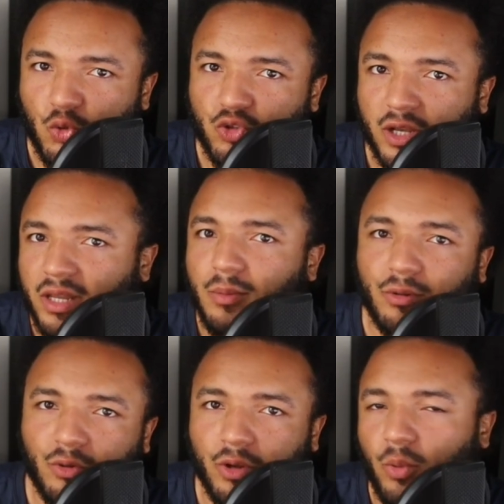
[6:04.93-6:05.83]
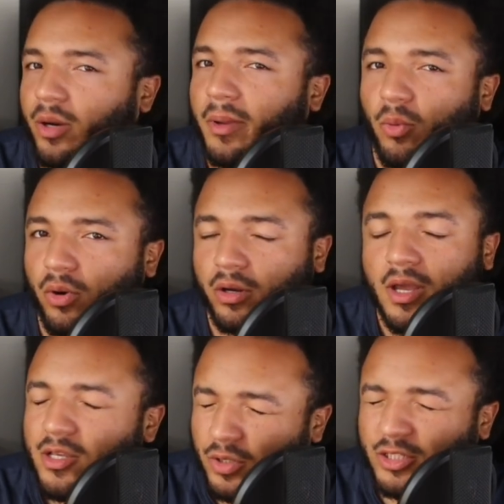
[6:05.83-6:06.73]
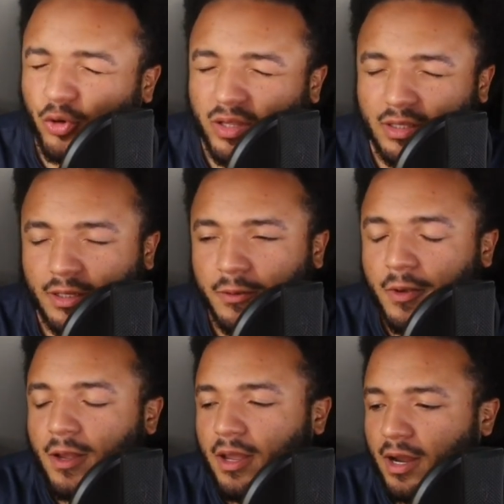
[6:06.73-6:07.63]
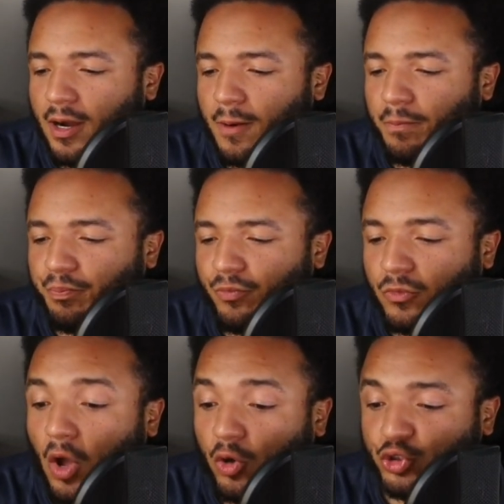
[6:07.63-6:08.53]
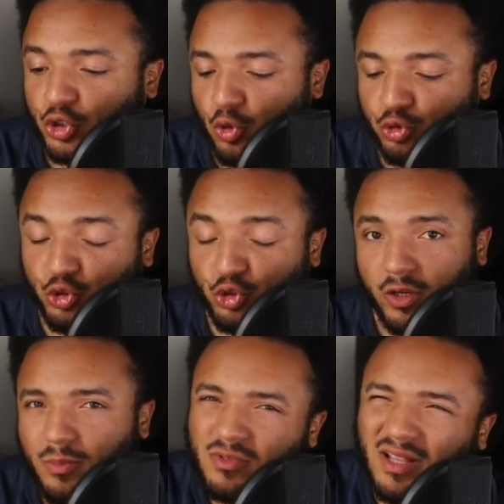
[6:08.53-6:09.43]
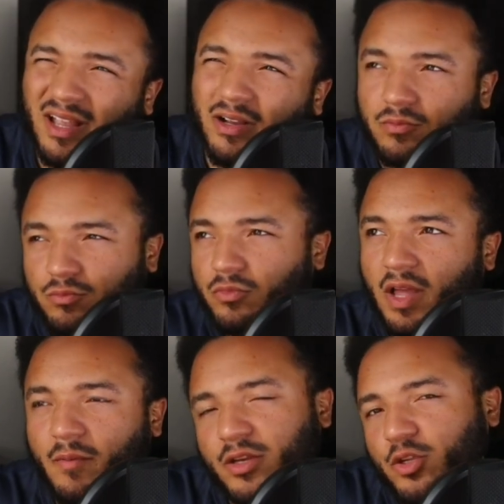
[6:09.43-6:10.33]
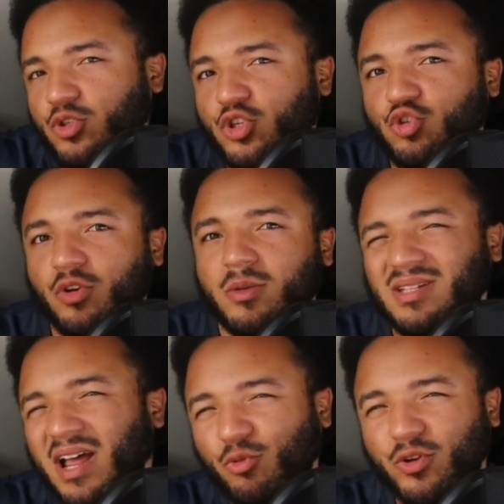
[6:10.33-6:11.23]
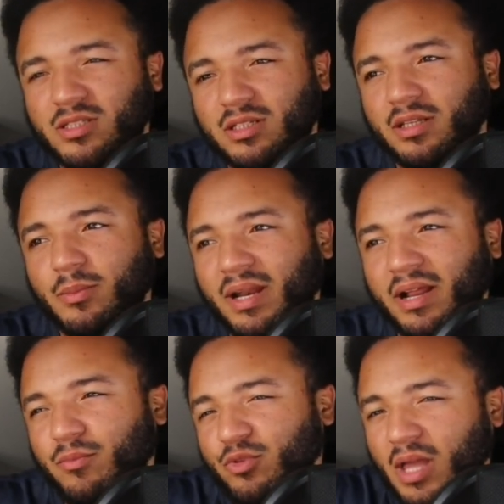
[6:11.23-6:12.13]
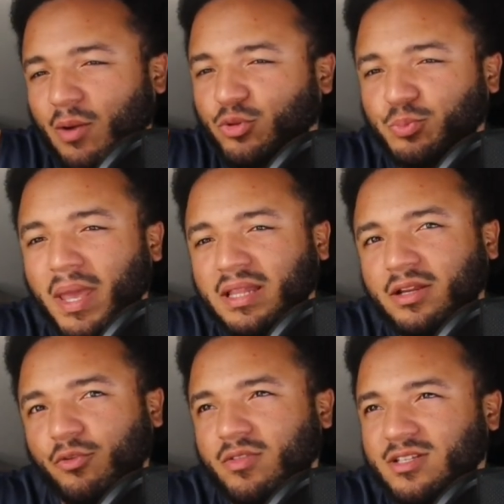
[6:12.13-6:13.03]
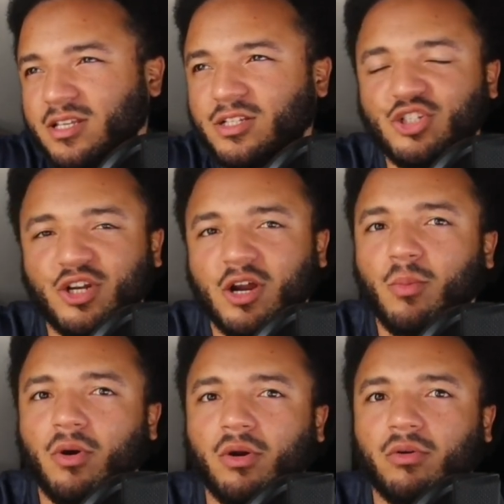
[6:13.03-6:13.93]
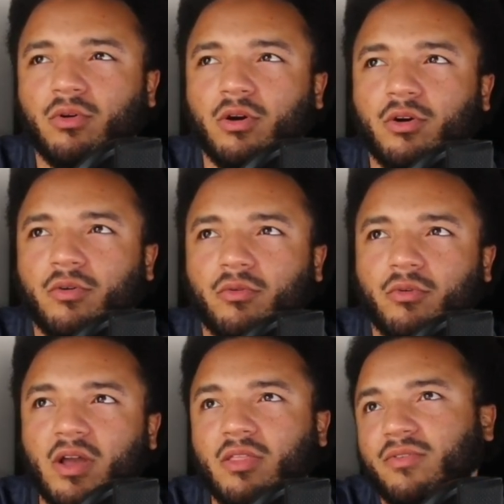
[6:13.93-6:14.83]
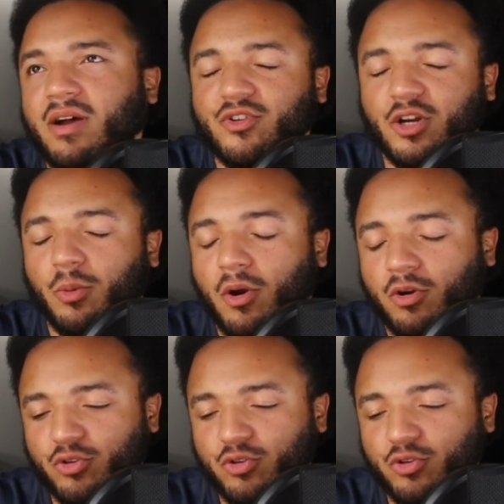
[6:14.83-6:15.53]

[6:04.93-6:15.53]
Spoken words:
I can employ when I'm at work. So that's a great thing. Also streams, like I've been using streams, not recently, but I was mainly around the 600 hour mark or around the 500 hour mark.